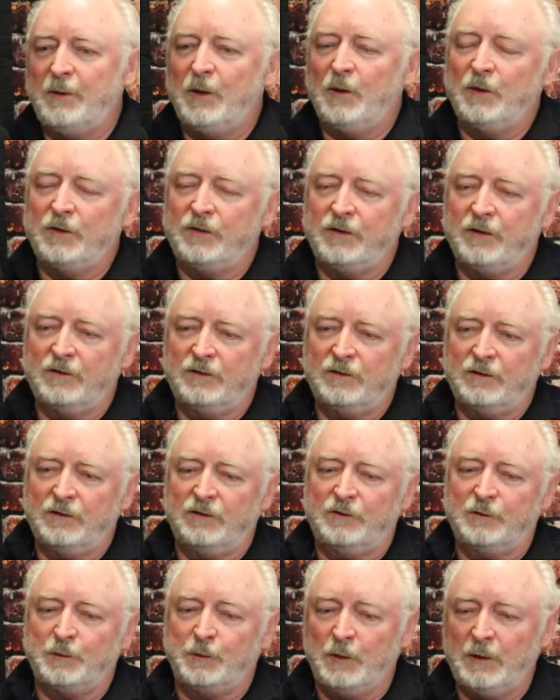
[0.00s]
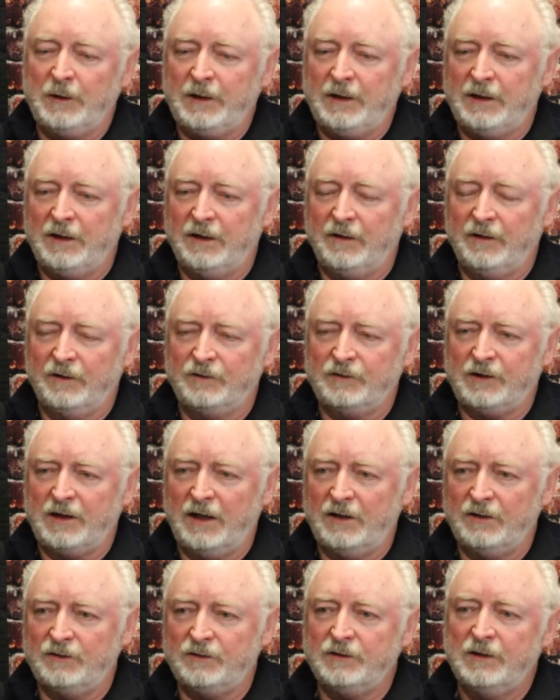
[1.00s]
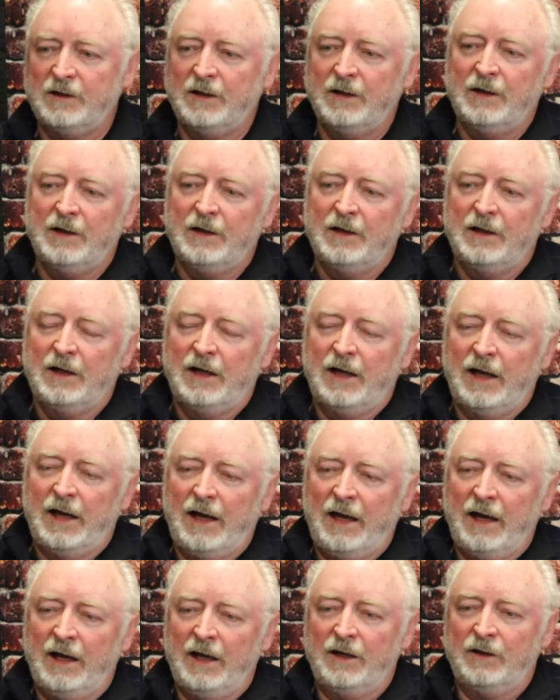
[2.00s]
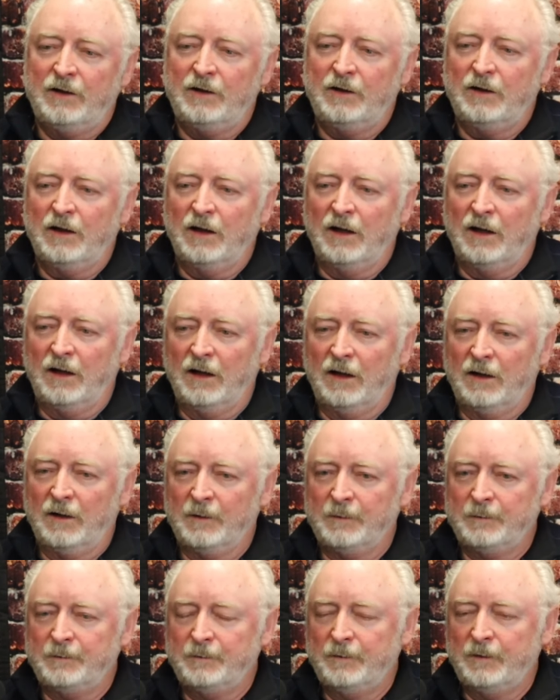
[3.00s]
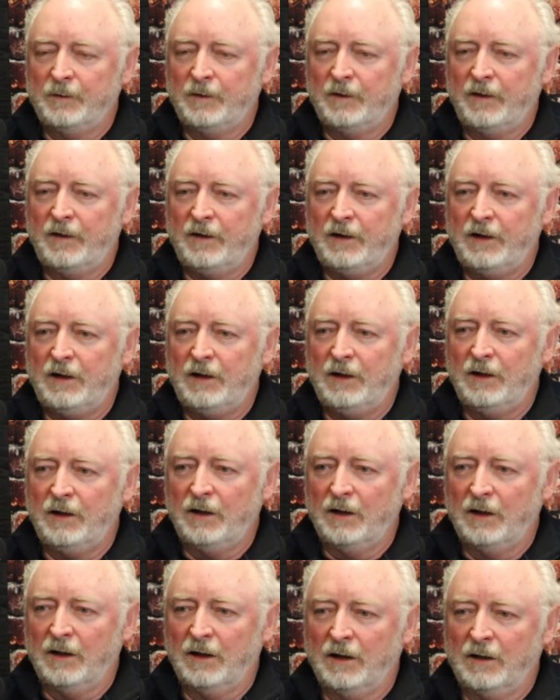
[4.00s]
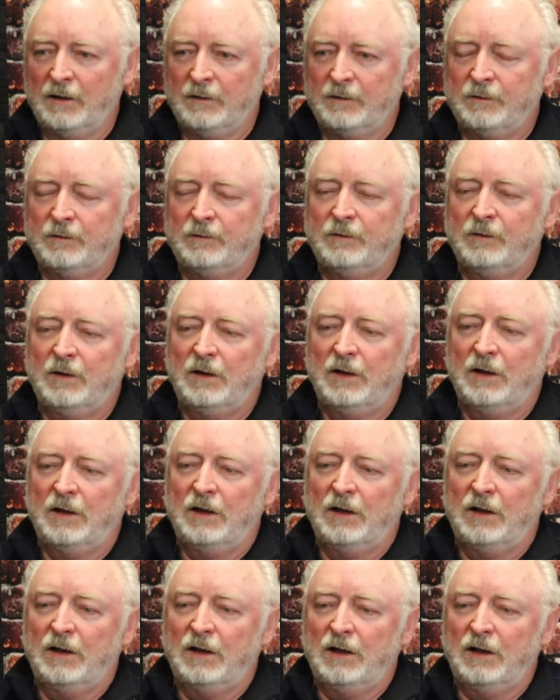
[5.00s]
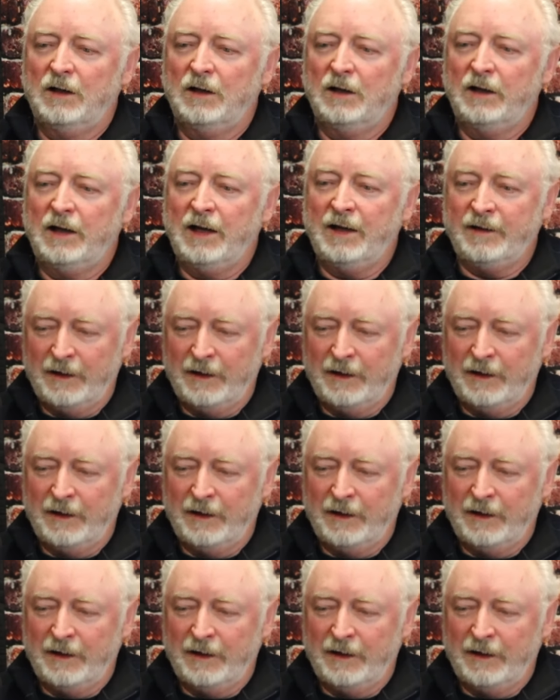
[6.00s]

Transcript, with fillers: with the spleen in this case. Yeah. And uh, the uh, uh, and